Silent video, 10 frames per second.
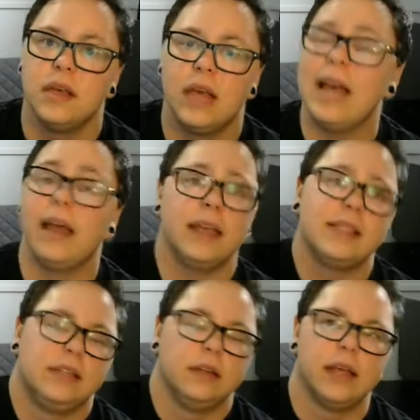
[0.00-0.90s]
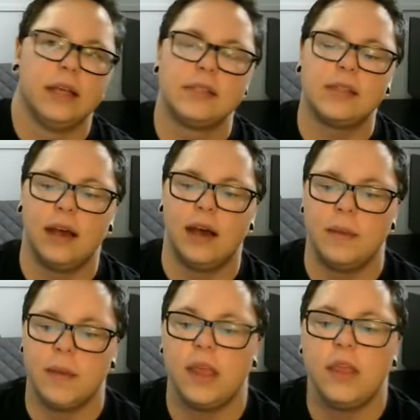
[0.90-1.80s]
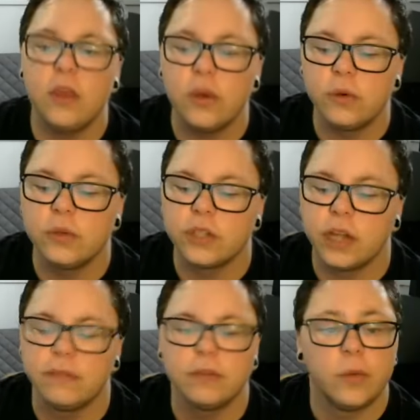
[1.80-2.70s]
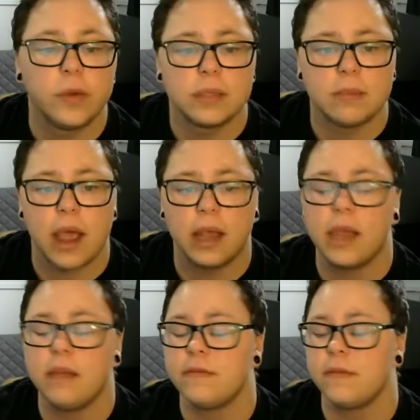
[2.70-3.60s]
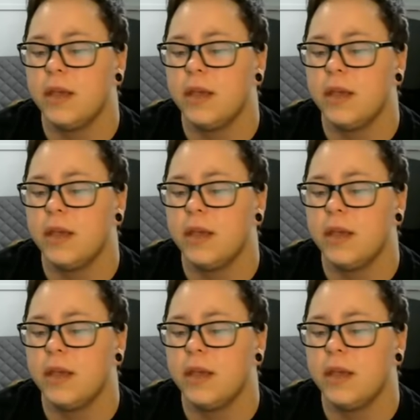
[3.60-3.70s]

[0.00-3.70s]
I guess still is, a huge influence in my life.